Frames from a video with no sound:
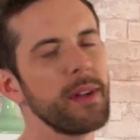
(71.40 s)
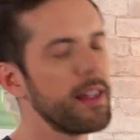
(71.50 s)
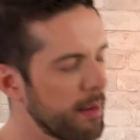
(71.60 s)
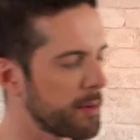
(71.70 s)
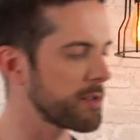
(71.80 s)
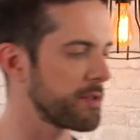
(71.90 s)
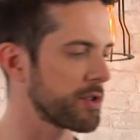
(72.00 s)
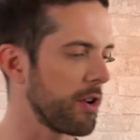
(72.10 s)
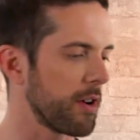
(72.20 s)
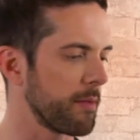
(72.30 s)
I'm not that much of a
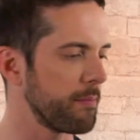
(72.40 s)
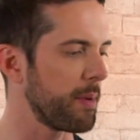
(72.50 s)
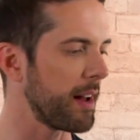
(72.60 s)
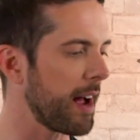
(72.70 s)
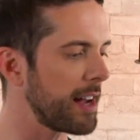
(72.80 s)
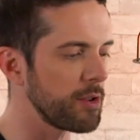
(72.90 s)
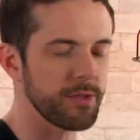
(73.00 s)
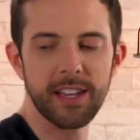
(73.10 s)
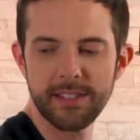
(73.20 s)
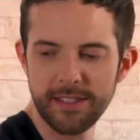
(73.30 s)
drawer, but I do
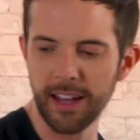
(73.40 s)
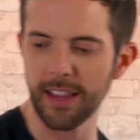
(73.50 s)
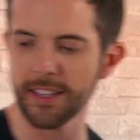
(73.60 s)
this. I